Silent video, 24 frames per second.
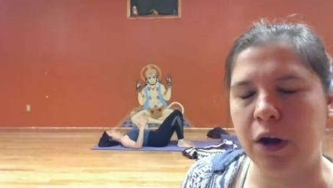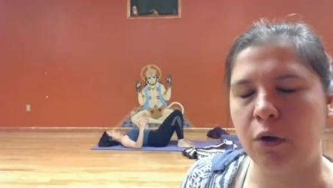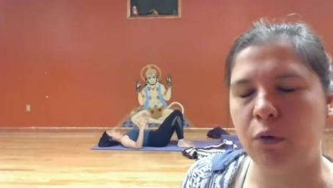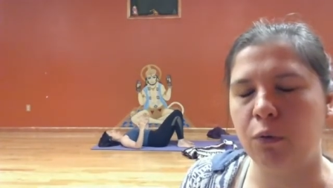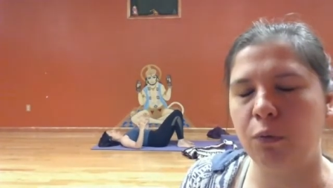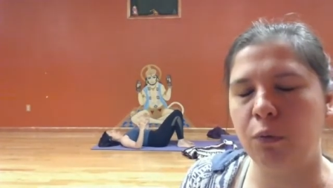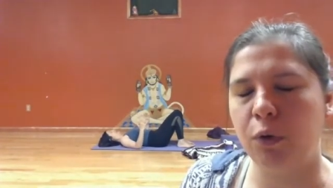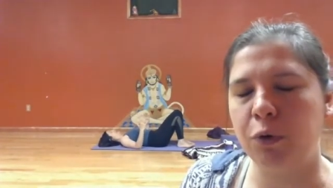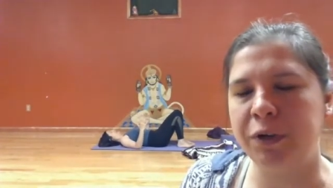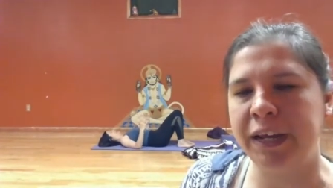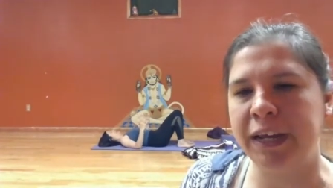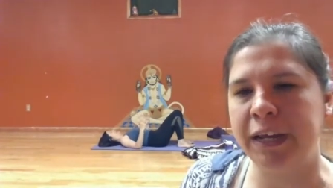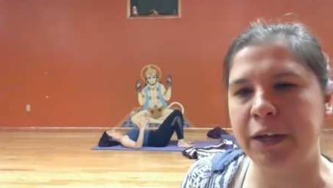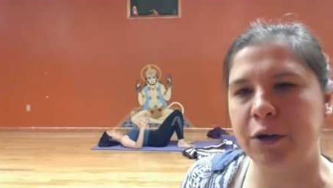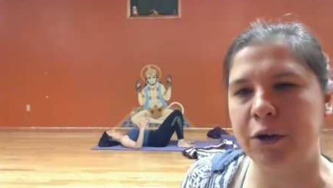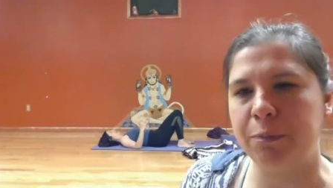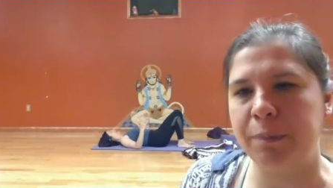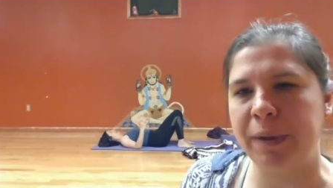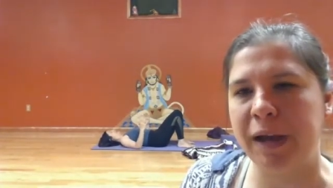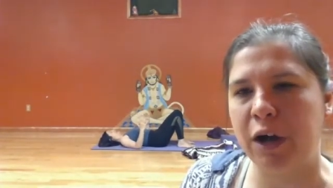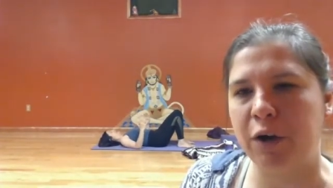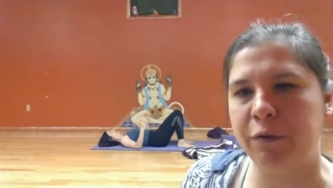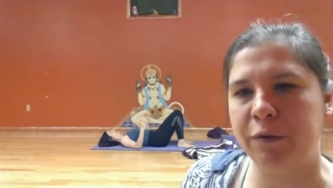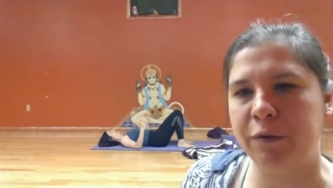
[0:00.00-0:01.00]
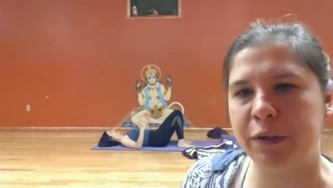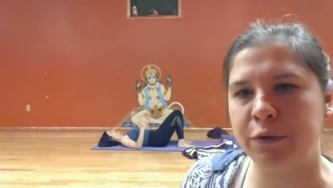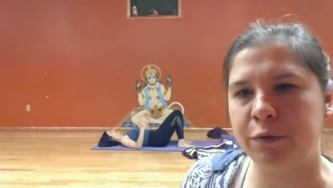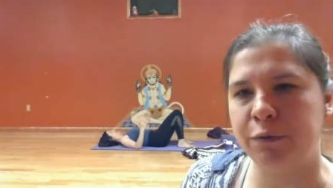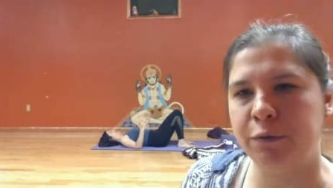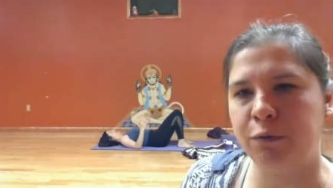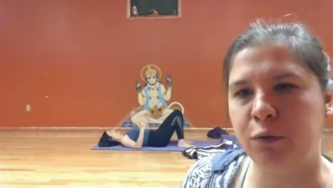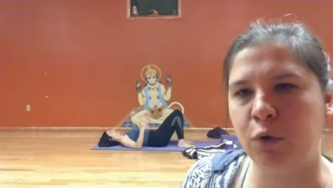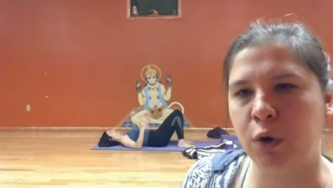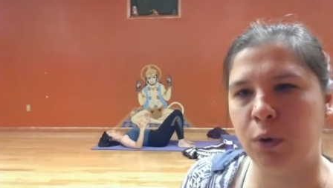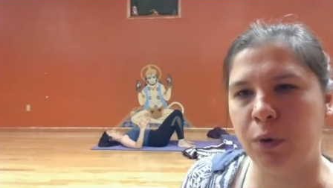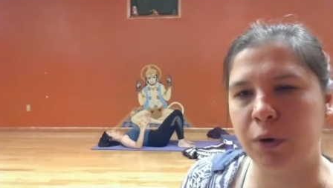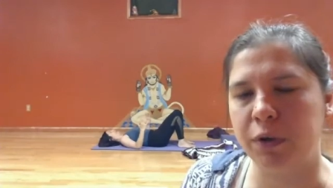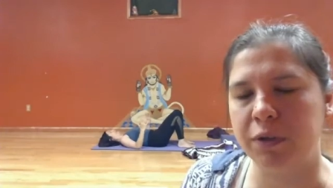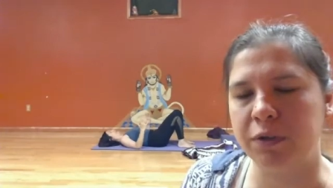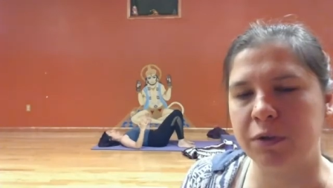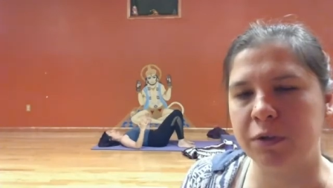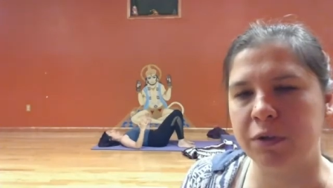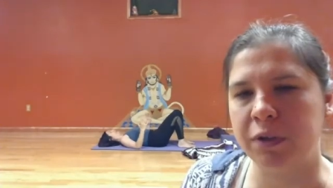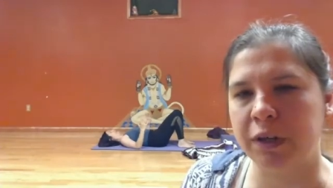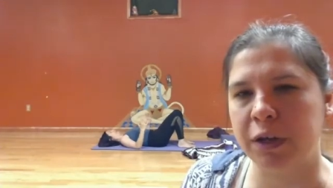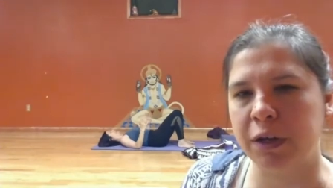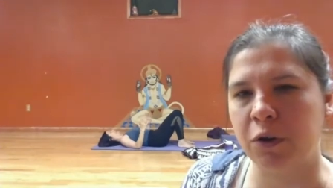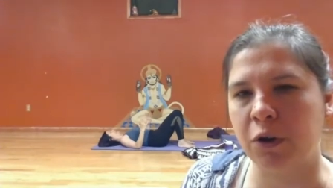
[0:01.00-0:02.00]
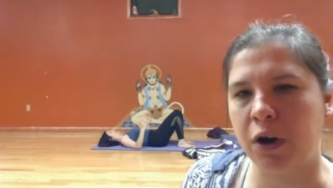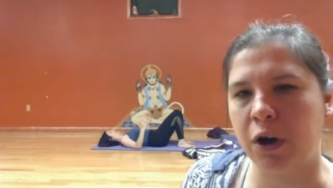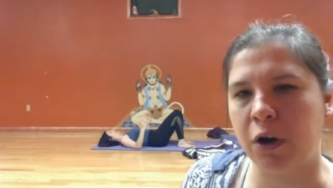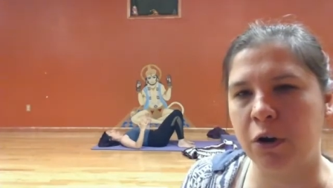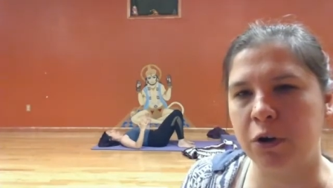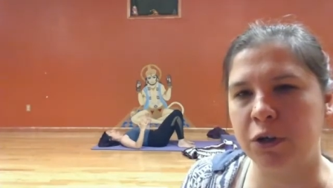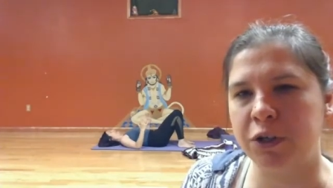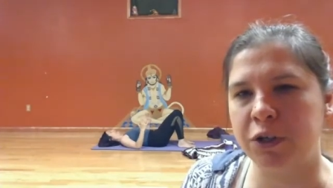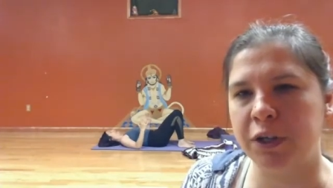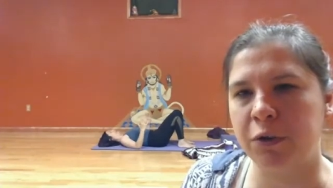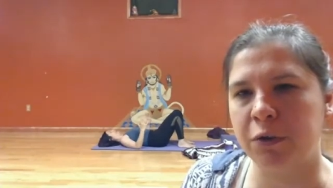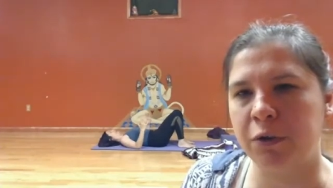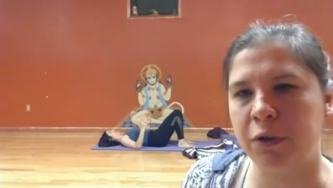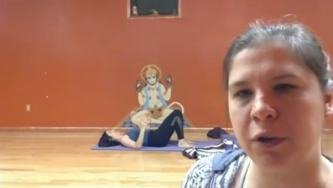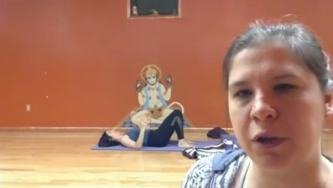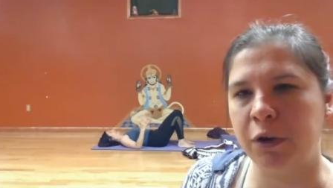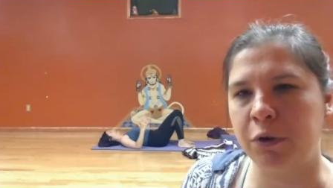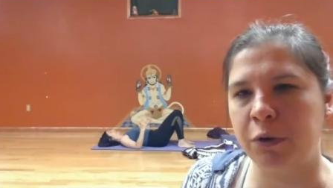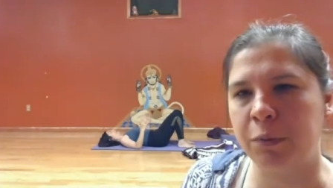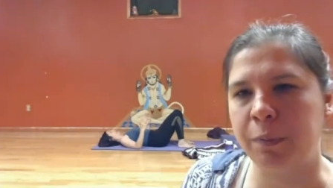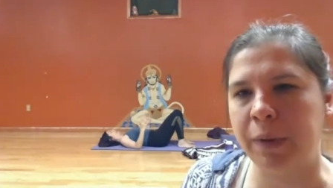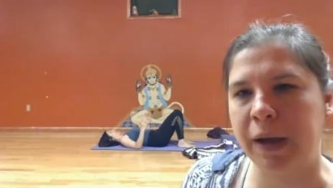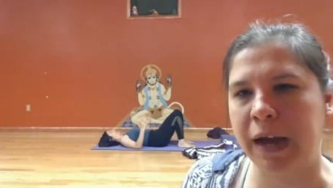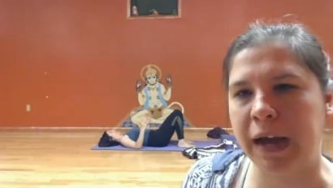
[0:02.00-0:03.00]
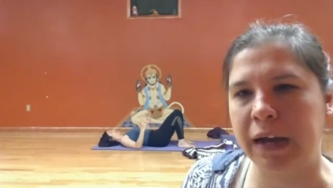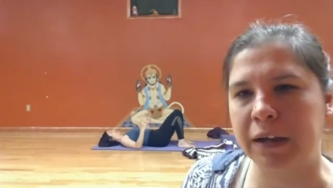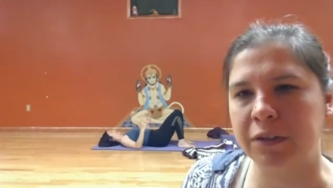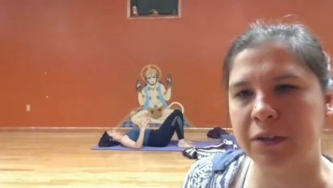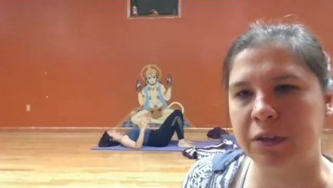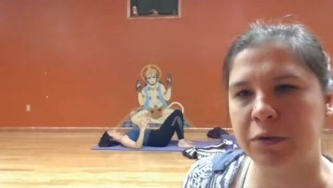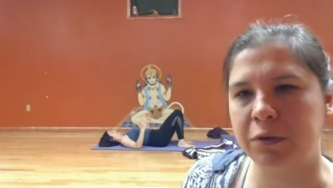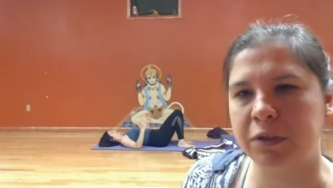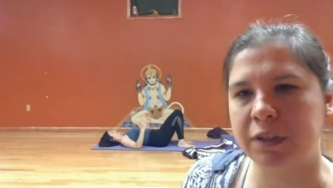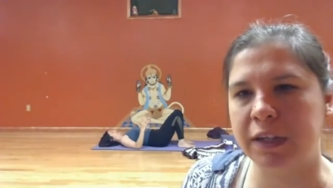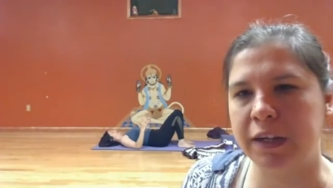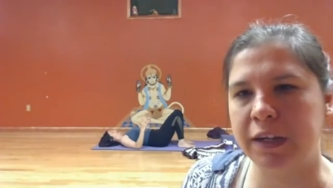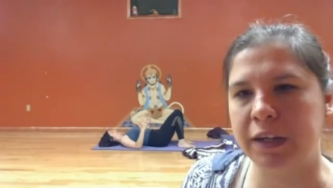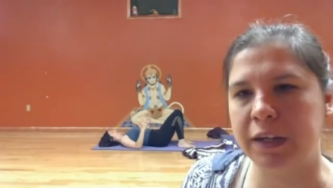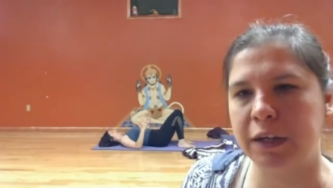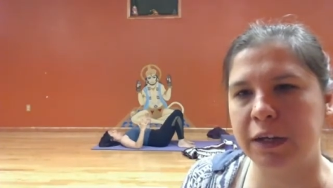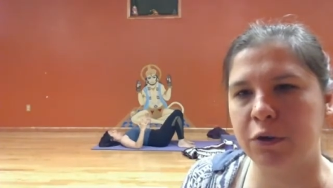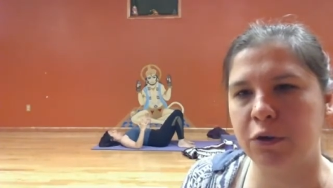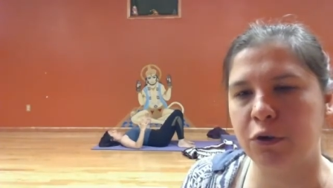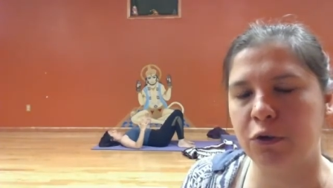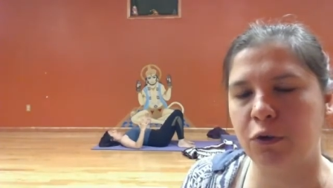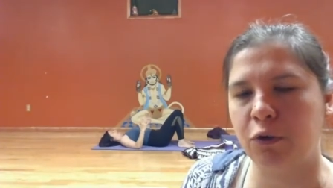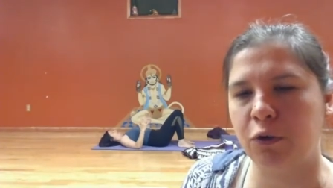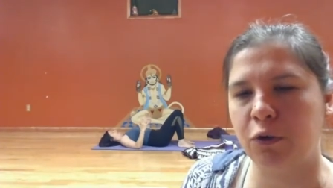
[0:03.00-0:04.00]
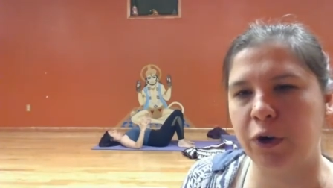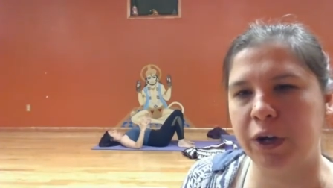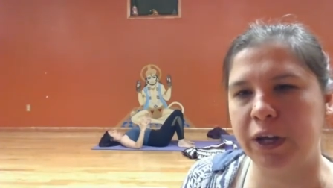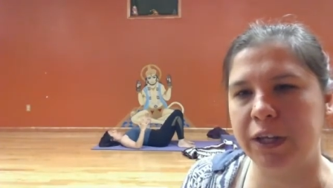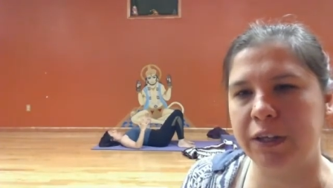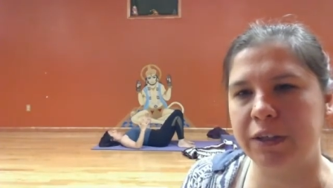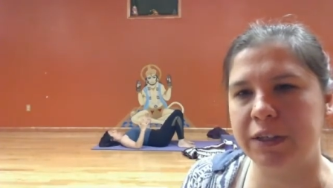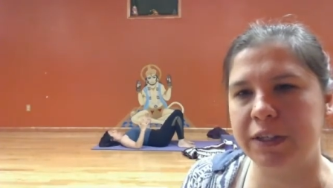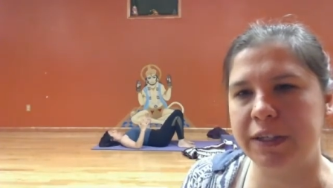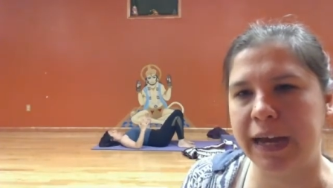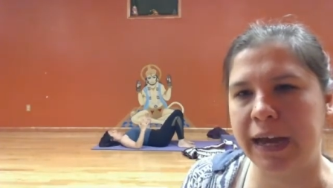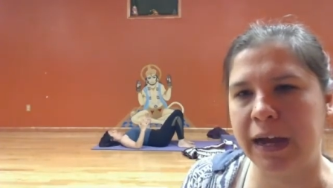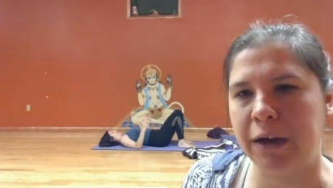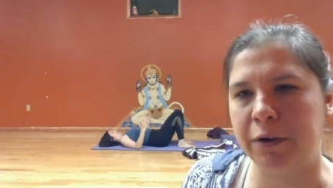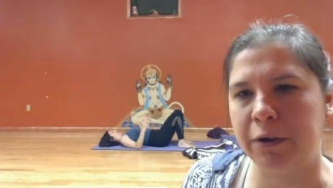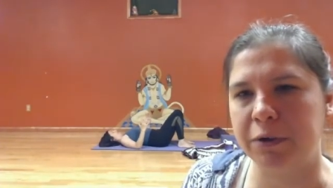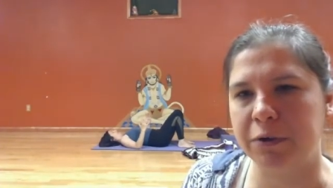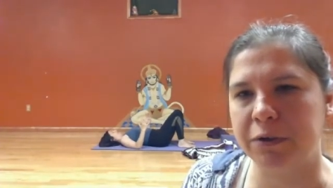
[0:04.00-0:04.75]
Rotate your pelvis forward. So it's like you're arching your lower back. So you're sending your groins down.